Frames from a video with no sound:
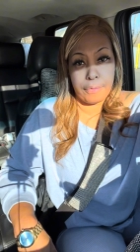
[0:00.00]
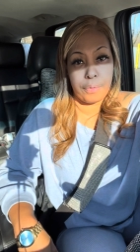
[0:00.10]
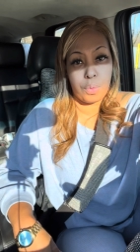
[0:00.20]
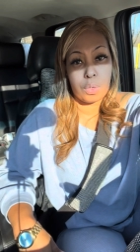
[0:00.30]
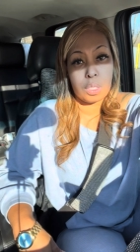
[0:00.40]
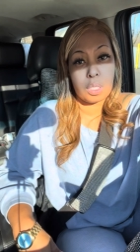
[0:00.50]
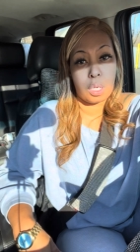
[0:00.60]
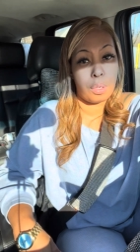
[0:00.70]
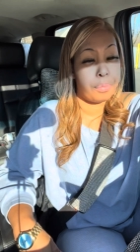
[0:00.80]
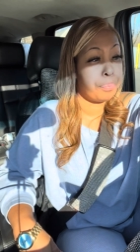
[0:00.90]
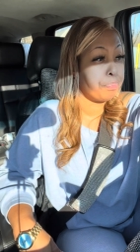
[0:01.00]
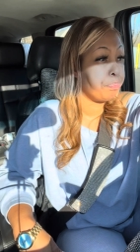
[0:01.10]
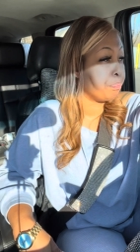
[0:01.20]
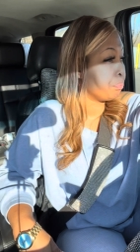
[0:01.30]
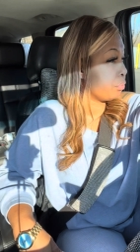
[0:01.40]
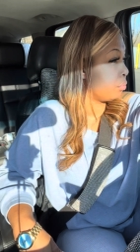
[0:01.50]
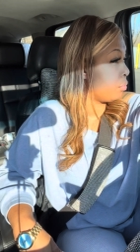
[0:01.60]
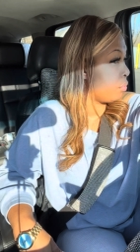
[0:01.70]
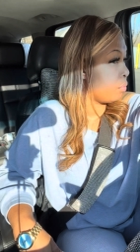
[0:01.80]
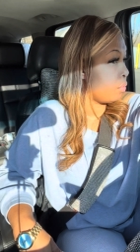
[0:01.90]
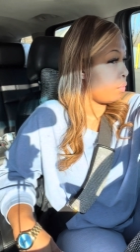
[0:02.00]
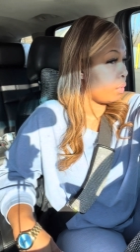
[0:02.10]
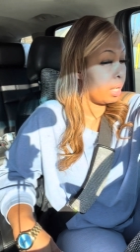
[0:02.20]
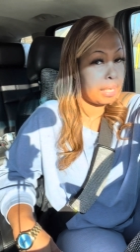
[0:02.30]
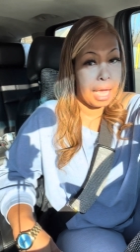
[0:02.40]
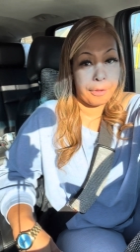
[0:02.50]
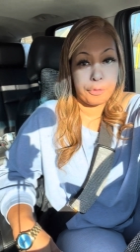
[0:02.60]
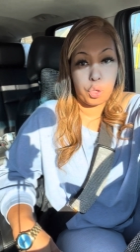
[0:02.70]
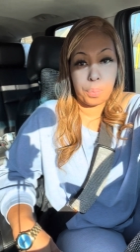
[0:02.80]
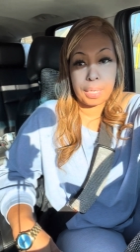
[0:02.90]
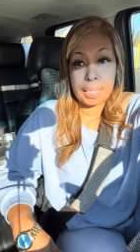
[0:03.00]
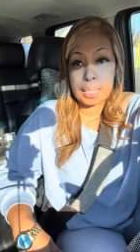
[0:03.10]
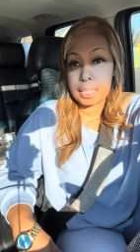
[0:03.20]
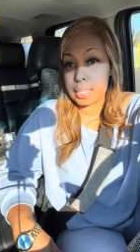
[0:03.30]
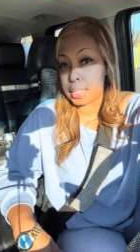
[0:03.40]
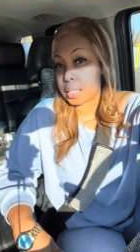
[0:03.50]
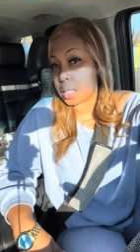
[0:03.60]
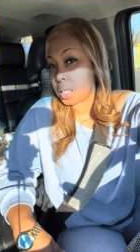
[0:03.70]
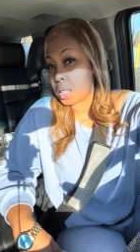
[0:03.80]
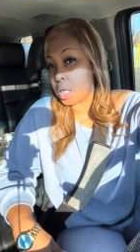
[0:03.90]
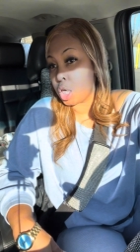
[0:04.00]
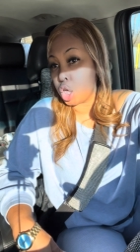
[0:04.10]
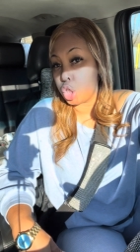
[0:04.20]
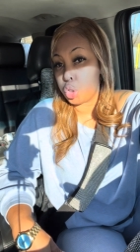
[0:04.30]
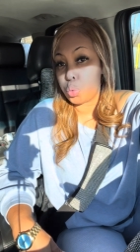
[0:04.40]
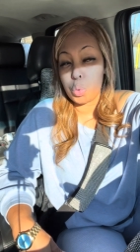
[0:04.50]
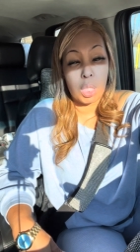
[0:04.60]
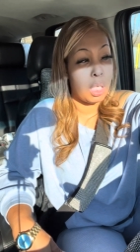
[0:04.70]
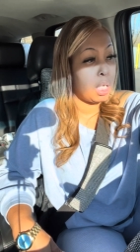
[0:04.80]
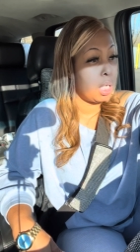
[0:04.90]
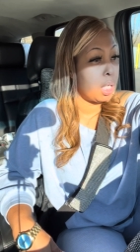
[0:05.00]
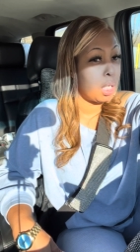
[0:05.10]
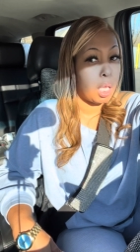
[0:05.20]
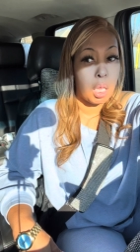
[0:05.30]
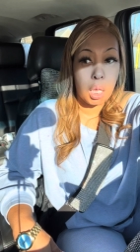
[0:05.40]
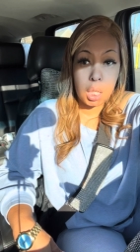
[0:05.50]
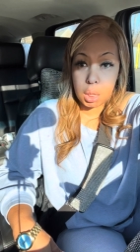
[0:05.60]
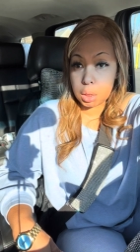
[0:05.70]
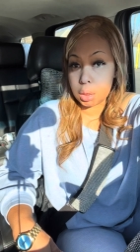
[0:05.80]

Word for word: four, so got a few minutes to kill.